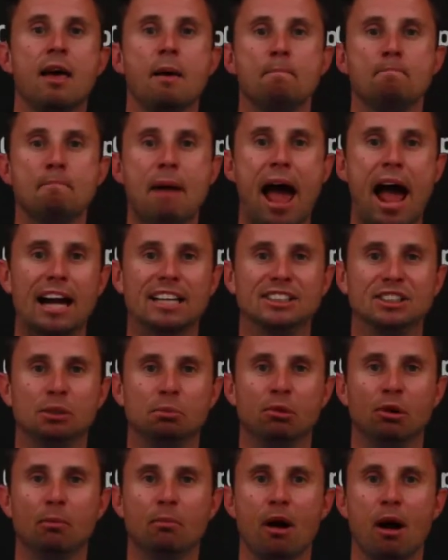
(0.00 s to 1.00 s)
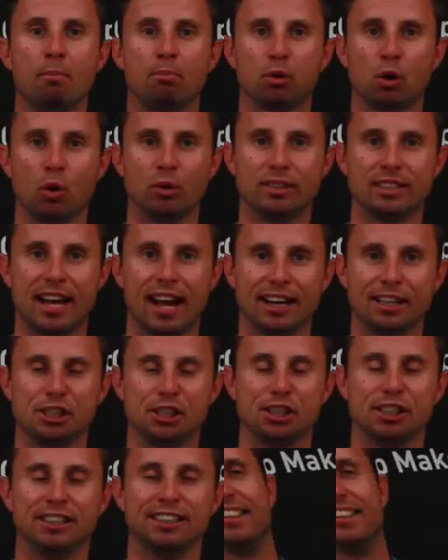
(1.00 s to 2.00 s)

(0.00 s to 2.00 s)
maximum protection.